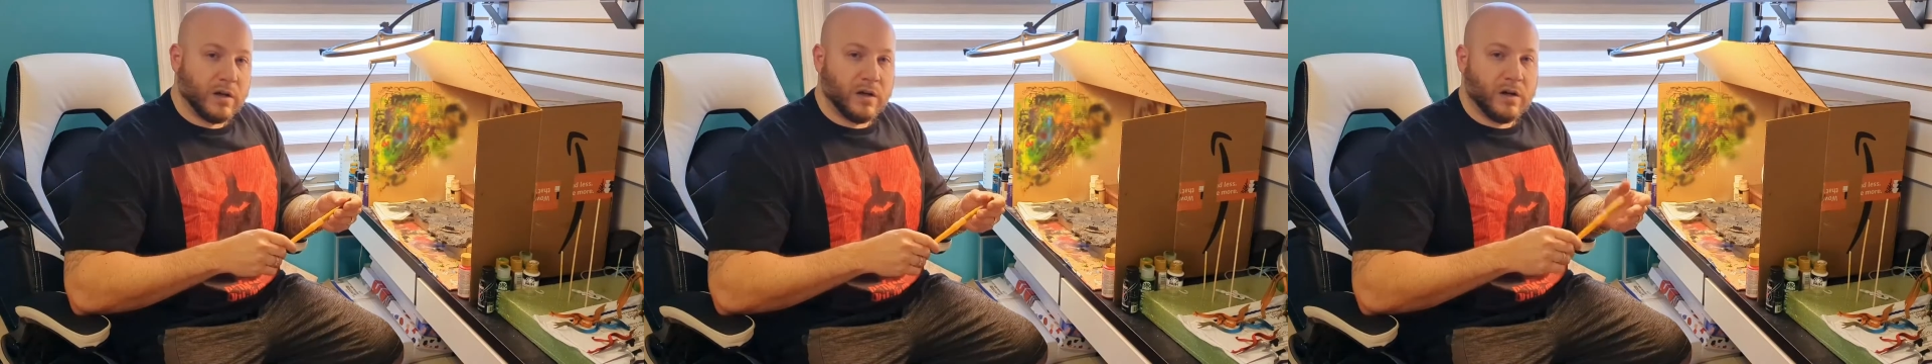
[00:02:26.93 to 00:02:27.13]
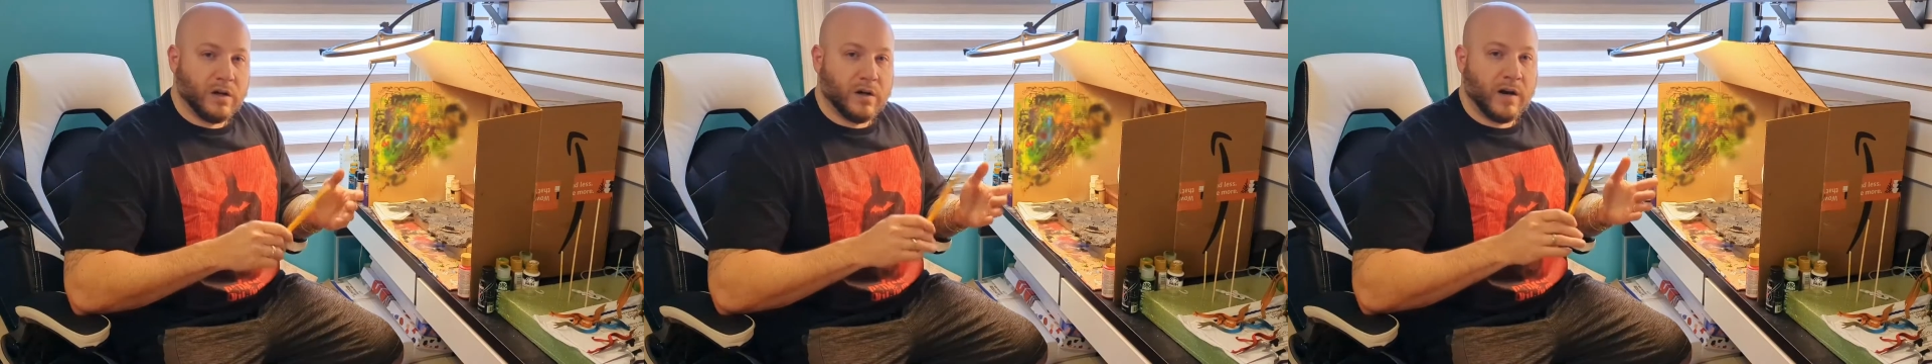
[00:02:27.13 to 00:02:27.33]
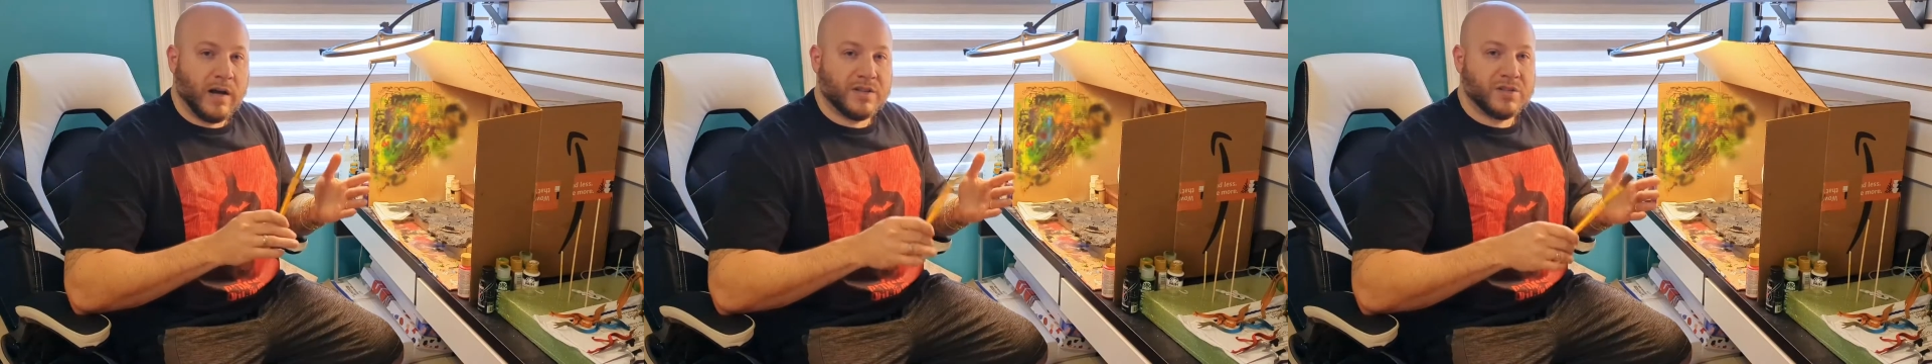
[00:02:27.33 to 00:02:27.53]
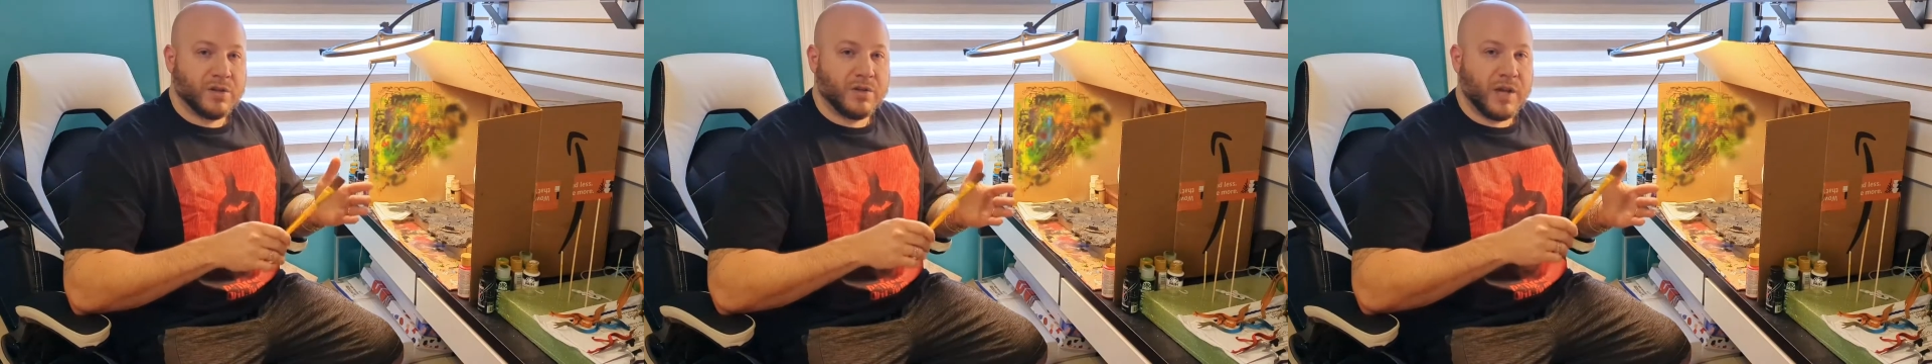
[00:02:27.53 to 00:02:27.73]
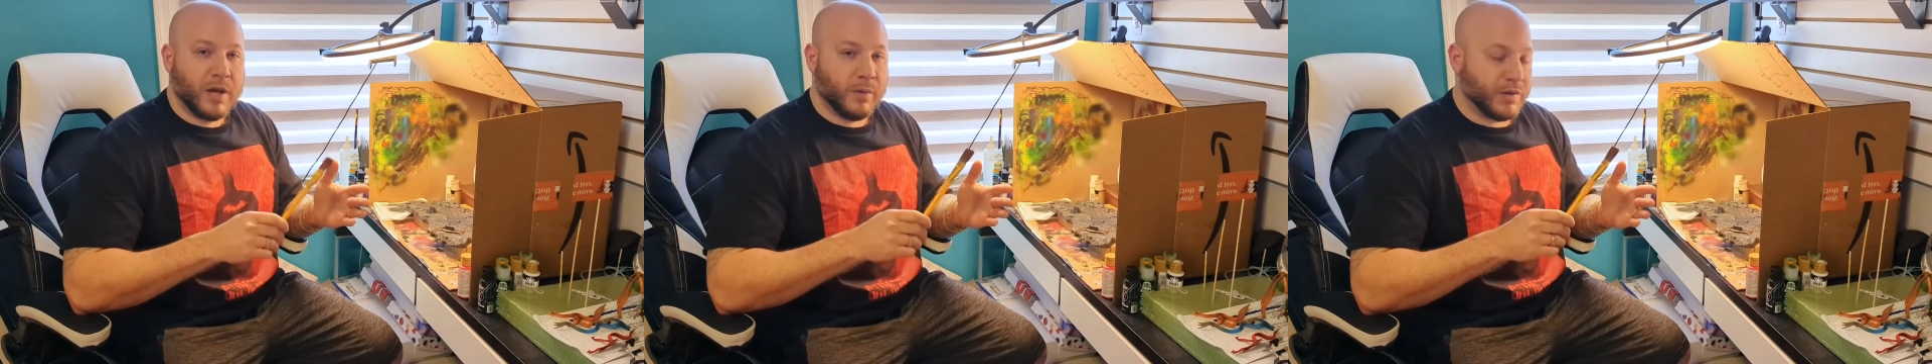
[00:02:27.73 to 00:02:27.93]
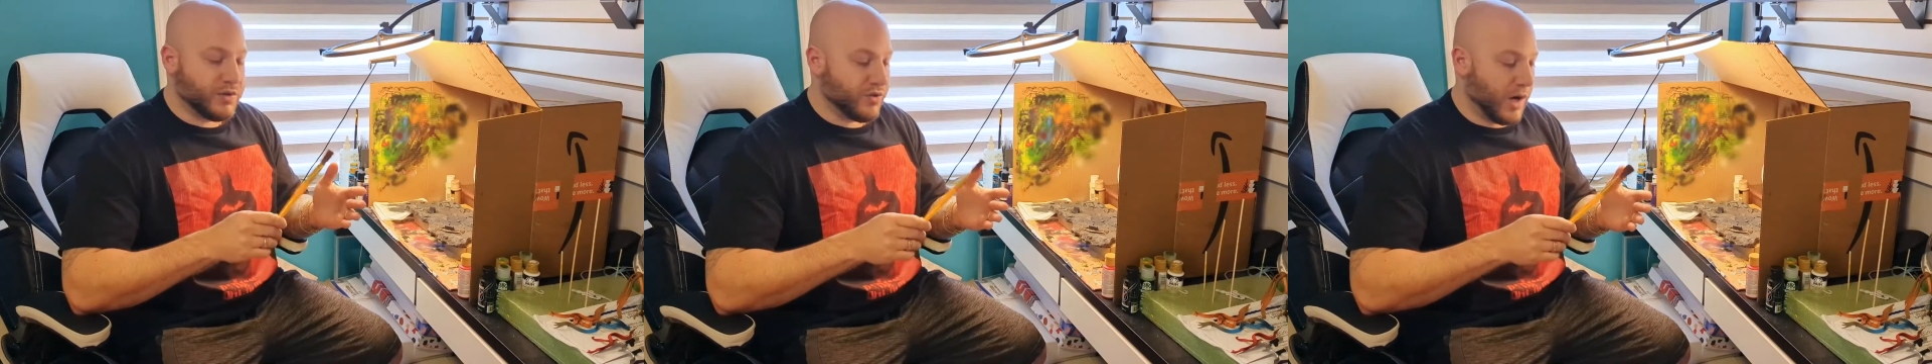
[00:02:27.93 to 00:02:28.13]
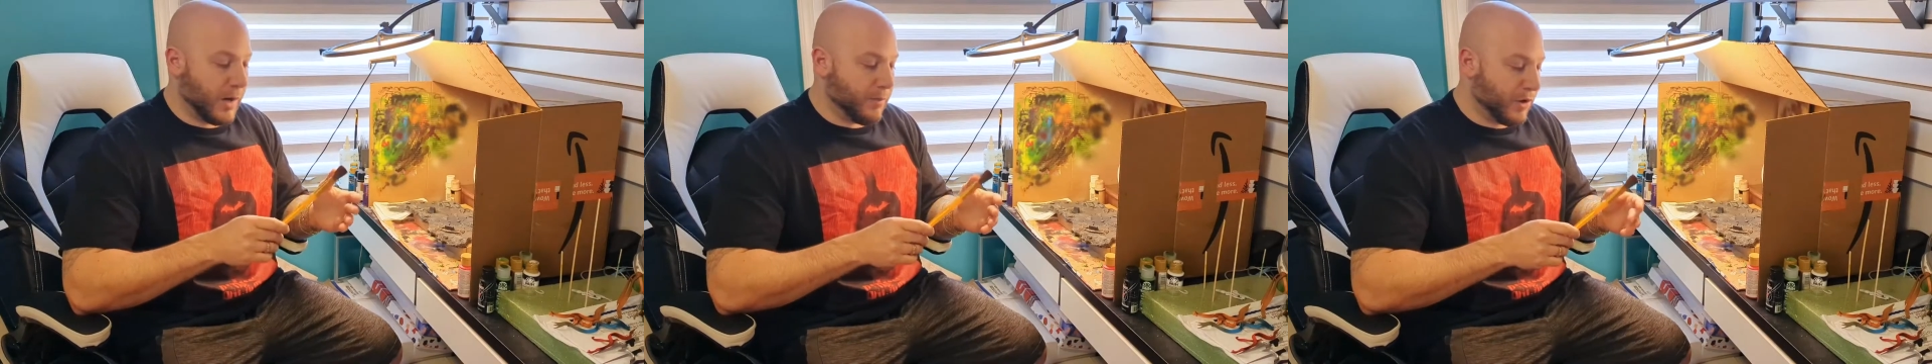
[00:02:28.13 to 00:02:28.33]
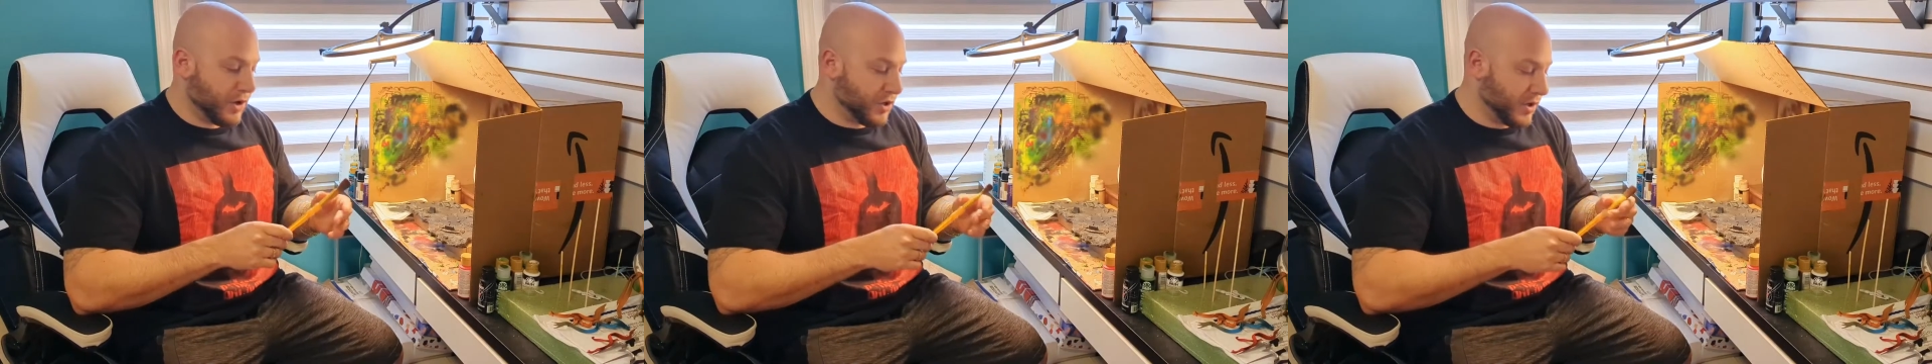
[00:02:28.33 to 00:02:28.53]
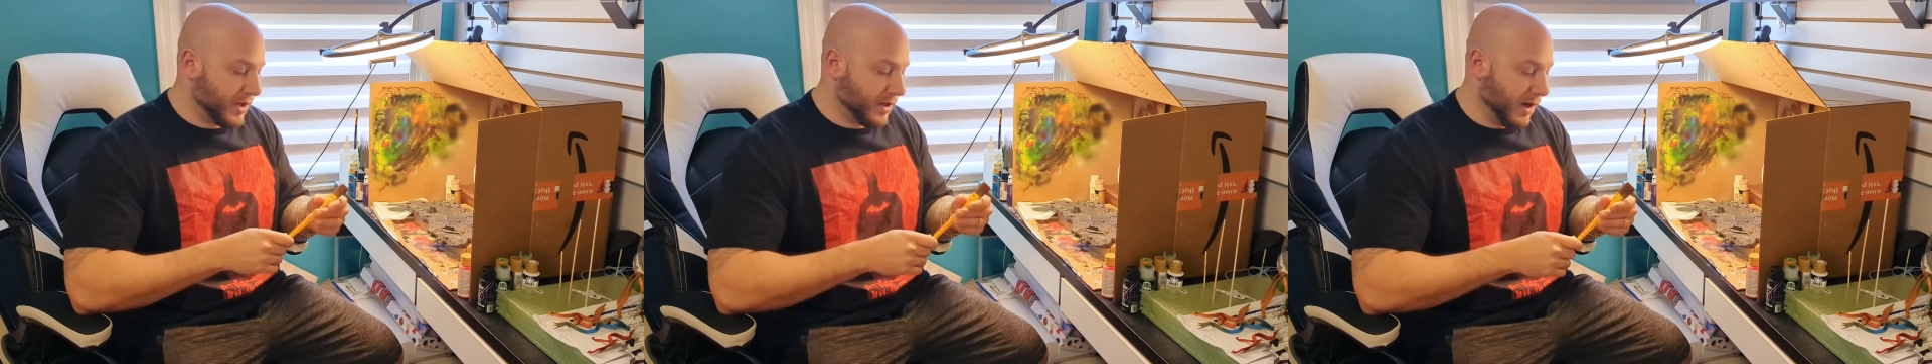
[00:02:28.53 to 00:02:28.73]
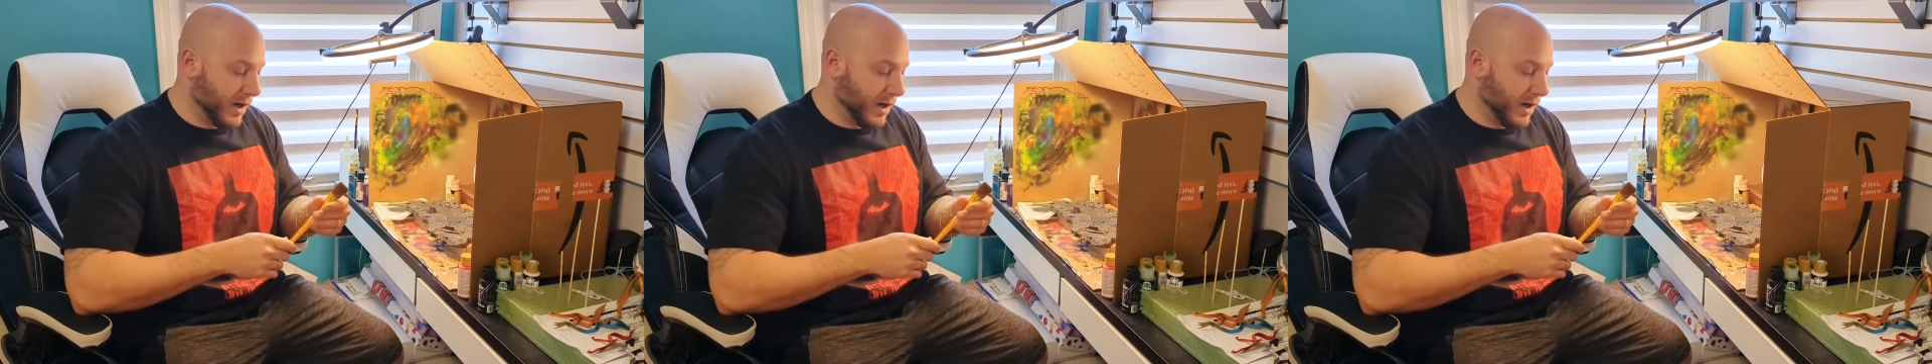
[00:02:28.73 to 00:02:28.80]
All right, so yeah, with dry brushing, uh,